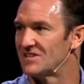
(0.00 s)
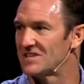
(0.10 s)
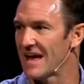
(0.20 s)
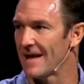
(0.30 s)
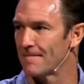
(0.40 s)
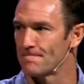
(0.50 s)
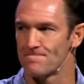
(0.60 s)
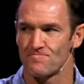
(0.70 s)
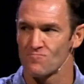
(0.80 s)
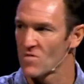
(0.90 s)
saying,
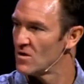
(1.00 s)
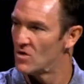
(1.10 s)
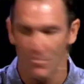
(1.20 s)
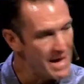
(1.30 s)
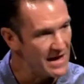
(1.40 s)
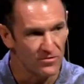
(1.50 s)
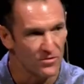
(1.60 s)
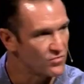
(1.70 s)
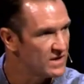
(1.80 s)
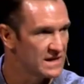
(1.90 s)
no matter
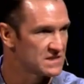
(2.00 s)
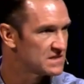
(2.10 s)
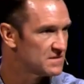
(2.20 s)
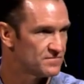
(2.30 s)
the risk,